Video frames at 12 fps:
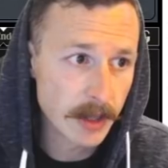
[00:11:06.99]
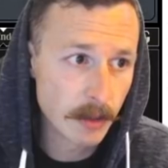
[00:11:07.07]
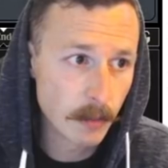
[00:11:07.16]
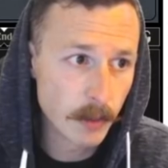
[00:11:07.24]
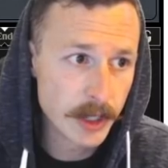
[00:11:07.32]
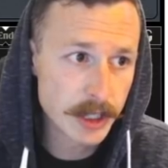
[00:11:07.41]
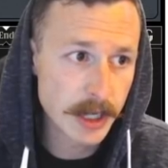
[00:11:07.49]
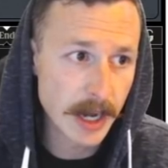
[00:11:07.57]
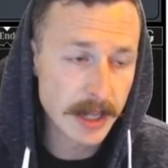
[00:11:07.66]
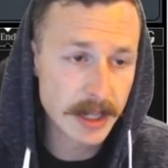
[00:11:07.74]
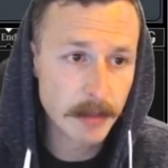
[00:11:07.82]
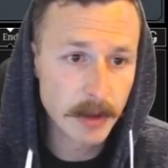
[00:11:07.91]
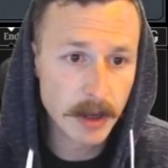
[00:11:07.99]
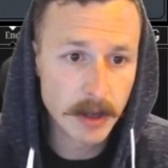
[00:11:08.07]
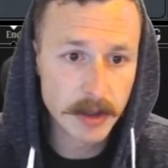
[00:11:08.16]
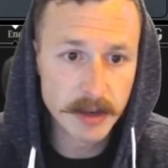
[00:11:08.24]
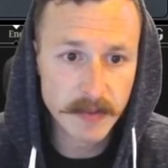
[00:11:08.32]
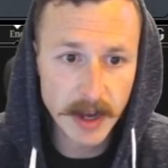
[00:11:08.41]
We just got them on the
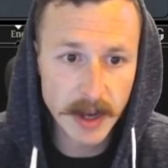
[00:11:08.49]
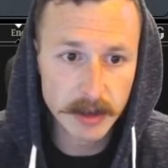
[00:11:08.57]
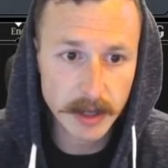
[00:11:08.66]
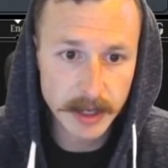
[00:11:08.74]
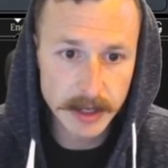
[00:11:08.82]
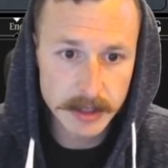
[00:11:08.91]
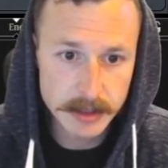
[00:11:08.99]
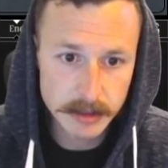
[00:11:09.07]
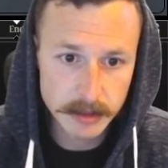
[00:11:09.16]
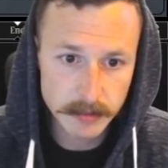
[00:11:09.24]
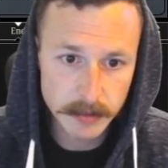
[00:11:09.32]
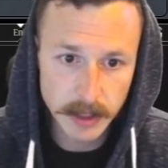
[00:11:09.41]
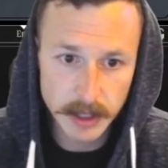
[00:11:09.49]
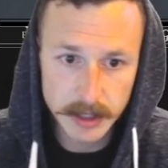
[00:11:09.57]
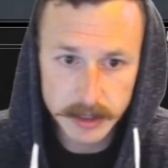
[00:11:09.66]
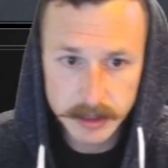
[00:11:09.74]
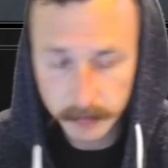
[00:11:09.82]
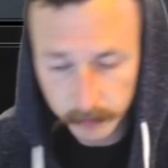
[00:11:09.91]
Defile, I guess. Nice.